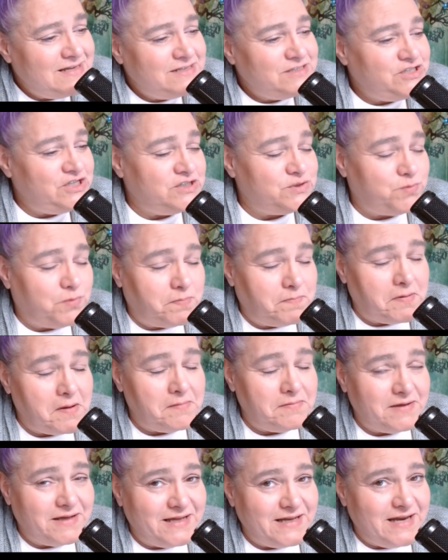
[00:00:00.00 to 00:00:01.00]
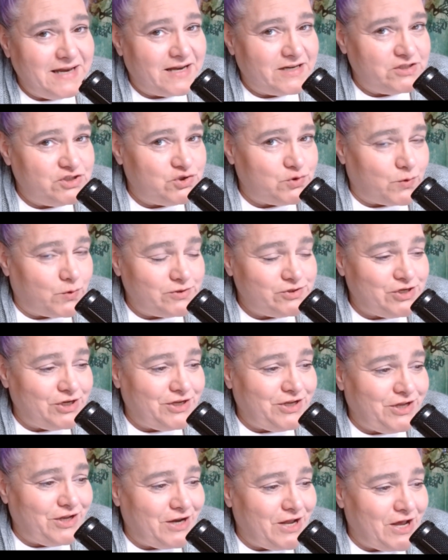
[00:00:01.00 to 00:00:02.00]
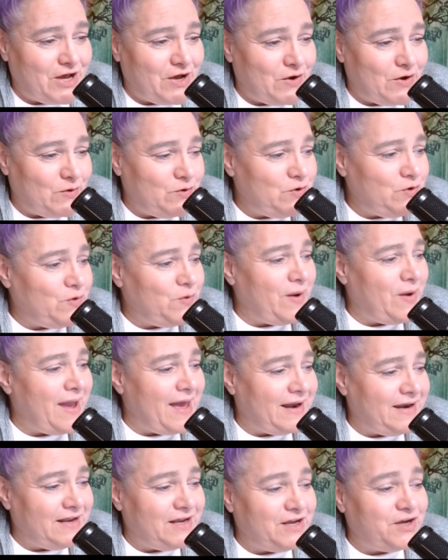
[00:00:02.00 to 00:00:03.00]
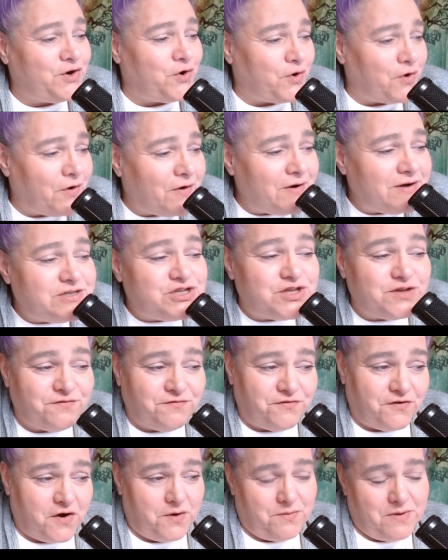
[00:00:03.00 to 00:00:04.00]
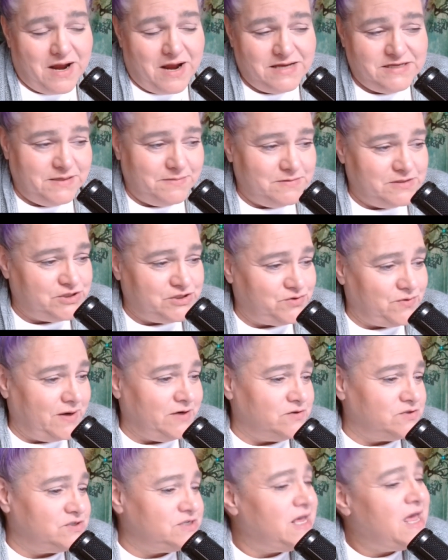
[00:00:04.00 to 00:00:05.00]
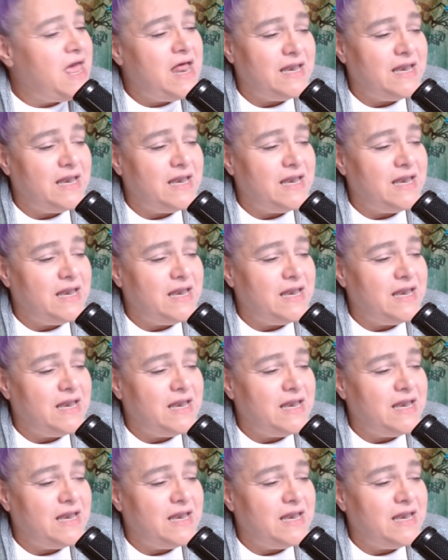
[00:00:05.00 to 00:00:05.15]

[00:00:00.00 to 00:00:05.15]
She's a Republican out of Georgia, you know, who had encouraged the far-right demonstrators,